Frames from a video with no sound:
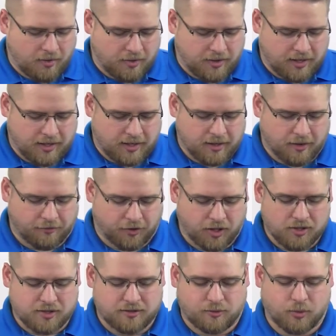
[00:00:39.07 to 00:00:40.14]
The
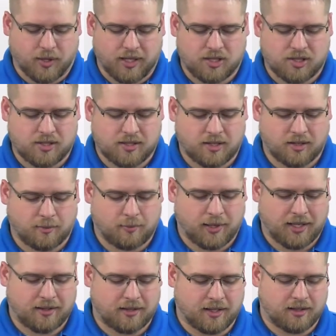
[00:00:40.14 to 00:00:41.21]
first of which is going to
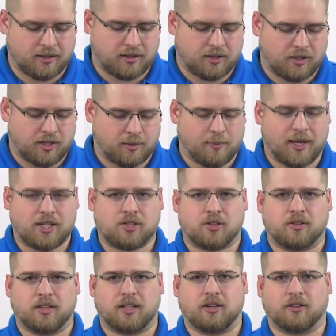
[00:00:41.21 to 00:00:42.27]
be that you need to make
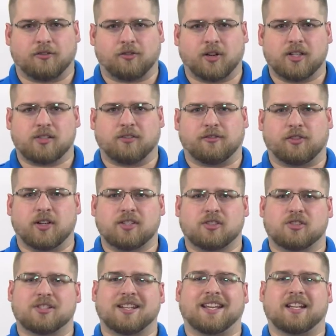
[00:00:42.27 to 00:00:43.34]
sure that your fridge and
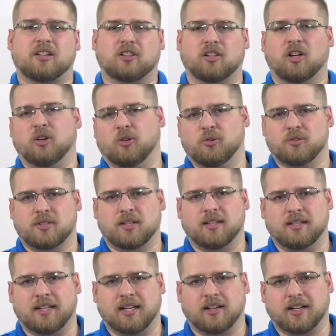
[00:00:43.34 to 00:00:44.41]
freezer stay closed
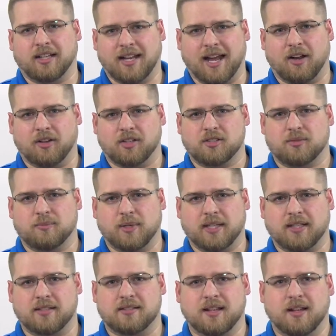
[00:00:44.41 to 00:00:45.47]
during an outage
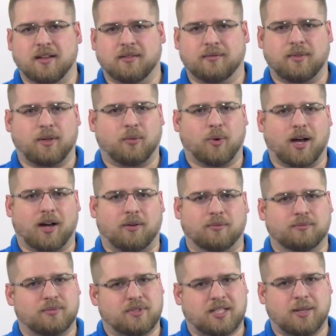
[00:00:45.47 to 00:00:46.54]
because
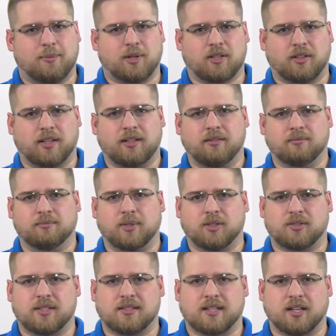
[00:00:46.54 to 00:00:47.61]
while typically
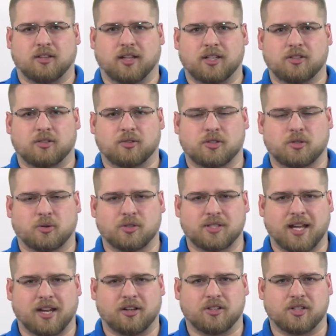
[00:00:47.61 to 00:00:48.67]
Middle Tennessee Electric restores
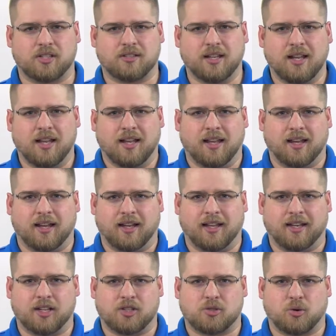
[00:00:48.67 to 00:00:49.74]
outages uh,
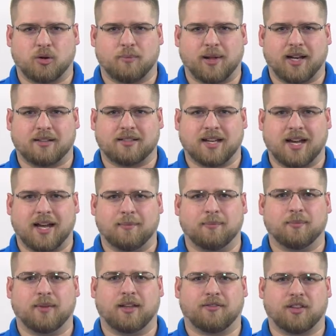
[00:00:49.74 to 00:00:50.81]
in a short amount of
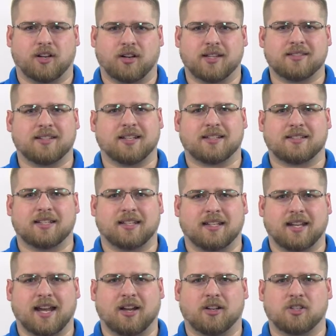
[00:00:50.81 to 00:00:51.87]
time, if there is an
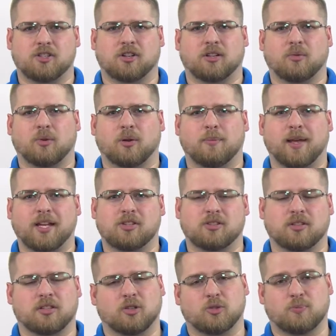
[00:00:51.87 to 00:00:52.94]
extended outage, you're going to want to make
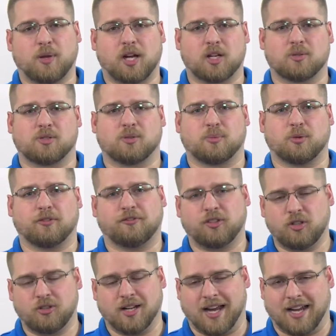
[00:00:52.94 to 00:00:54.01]
sure that those perishable
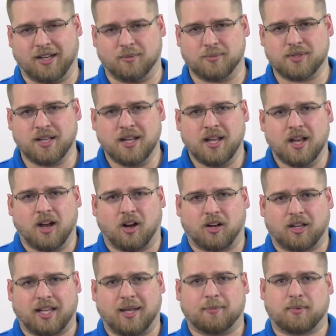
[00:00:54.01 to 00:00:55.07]
food items are
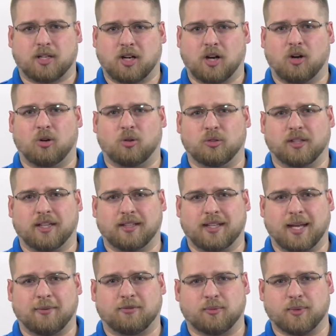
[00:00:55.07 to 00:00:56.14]
kept cold and
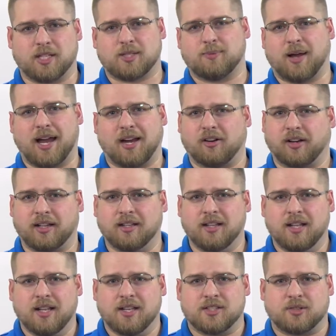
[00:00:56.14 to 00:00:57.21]
kept from expiring.
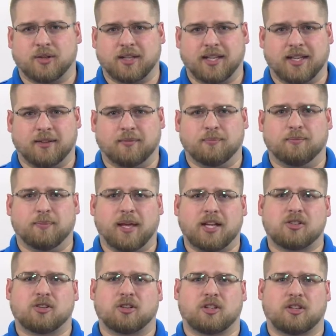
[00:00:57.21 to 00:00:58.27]
So again, make
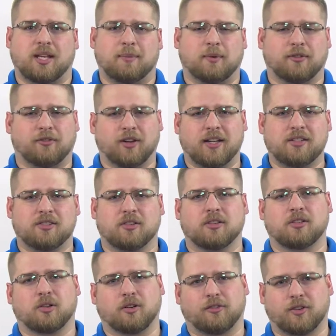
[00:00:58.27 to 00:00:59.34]
sure you keep your freezer,
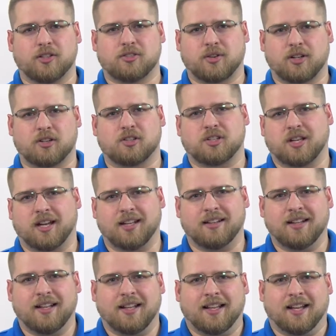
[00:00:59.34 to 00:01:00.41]
your refrigerator shut.